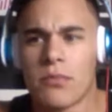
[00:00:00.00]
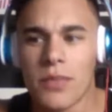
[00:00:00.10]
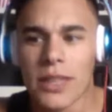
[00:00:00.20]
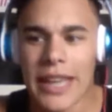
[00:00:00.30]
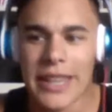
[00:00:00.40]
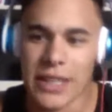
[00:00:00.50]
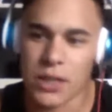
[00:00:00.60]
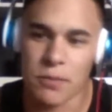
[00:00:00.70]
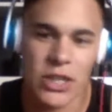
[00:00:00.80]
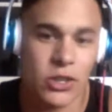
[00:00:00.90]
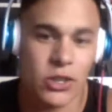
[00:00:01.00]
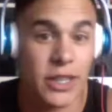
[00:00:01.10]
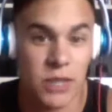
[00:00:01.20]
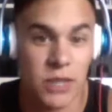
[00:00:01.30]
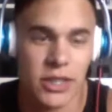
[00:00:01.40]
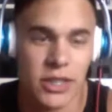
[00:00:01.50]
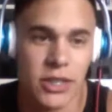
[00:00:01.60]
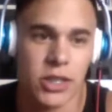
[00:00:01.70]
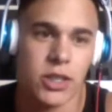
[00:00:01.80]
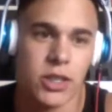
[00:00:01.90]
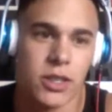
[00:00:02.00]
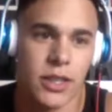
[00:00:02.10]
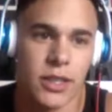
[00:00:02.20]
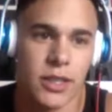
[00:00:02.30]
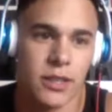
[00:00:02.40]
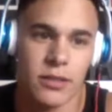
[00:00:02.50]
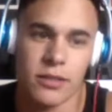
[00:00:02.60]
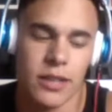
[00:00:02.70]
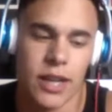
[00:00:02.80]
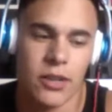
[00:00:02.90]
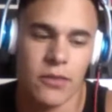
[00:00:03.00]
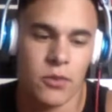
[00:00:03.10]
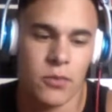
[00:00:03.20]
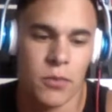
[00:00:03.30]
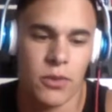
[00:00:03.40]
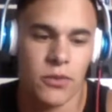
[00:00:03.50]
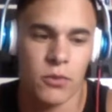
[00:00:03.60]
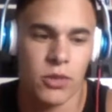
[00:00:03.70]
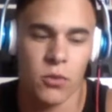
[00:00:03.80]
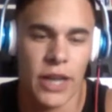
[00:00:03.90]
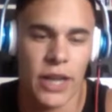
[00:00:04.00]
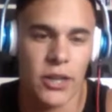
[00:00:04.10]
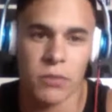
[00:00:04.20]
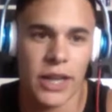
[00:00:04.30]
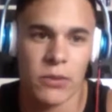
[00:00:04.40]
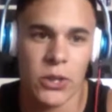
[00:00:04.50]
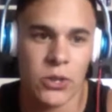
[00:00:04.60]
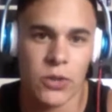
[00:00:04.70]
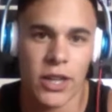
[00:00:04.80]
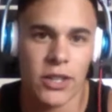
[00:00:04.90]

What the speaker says: then especially like the mysterious I don't even remember if it was the white or black ranger.